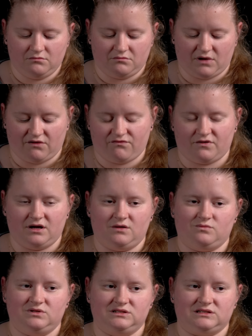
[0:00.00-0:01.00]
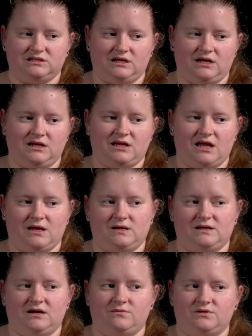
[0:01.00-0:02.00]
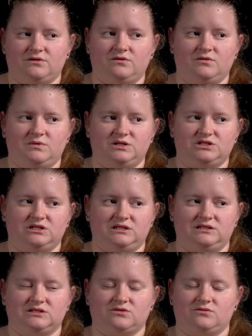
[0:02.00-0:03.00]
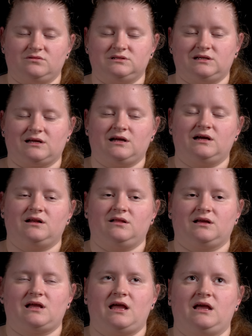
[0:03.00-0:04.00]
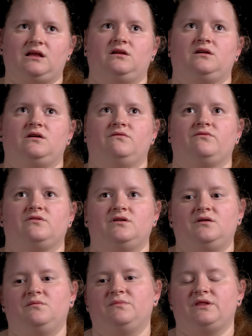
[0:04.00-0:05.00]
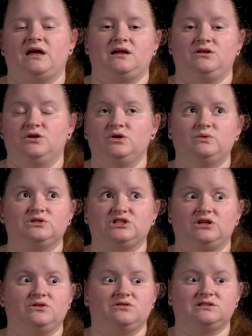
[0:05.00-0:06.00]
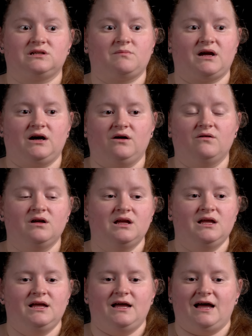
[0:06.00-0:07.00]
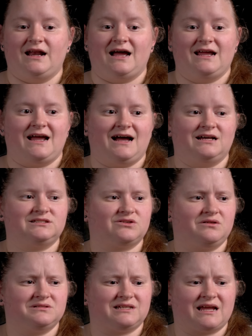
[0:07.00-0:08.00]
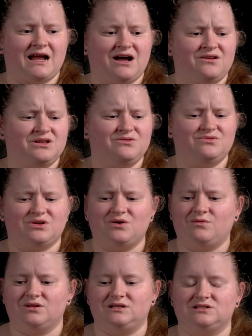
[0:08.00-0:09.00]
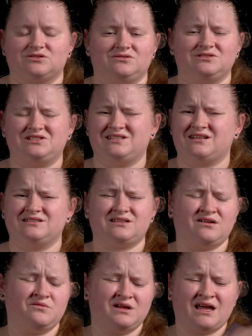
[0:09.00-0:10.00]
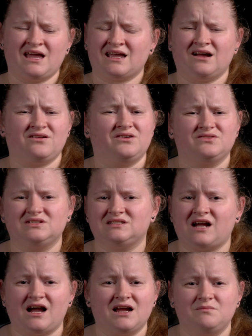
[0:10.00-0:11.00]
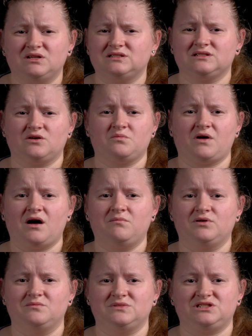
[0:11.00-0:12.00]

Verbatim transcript: My friend was, like, hanging out with a whole bunch of these girls, like, kind of, like, hanging over them. They knew each other somehow. And I asked her, I was like, how do you know all these girls? She goes, oh, we hang out all the time. It's no problem.